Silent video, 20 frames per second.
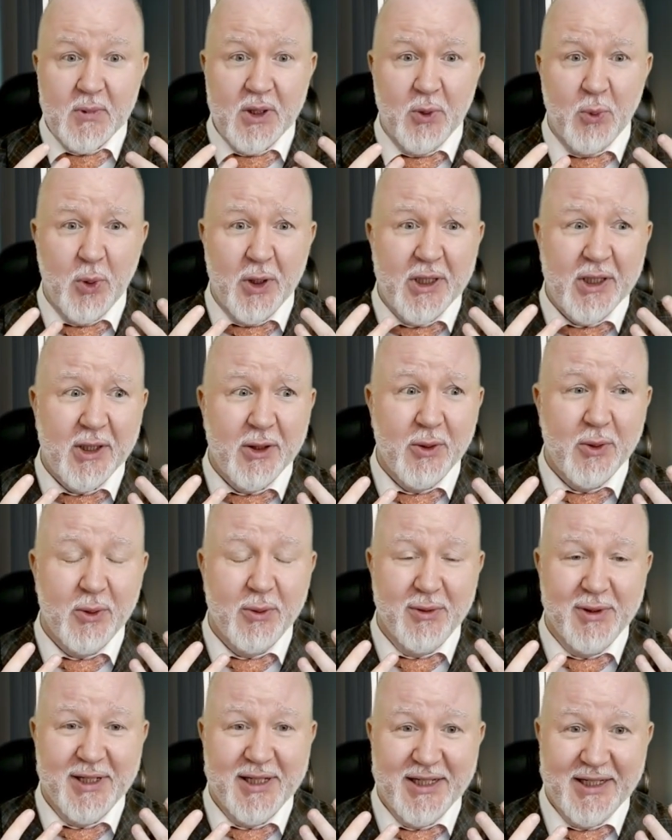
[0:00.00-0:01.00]
when
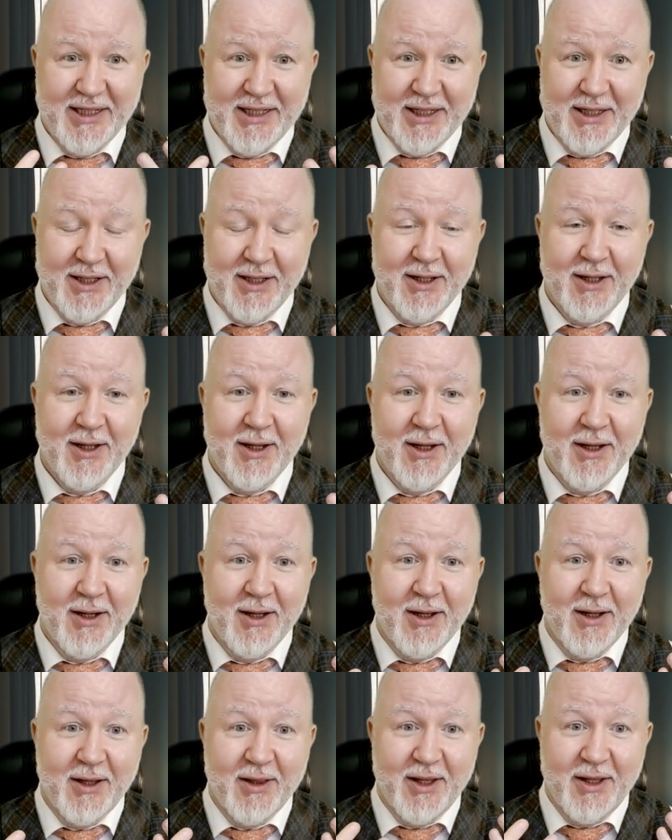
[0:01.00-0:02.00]
you seek
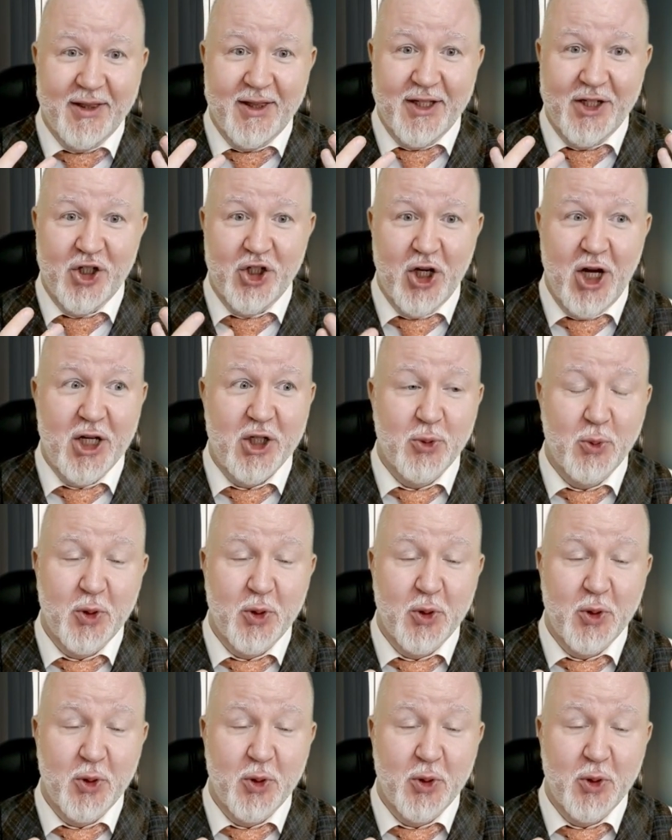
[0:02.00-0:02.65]
that the judge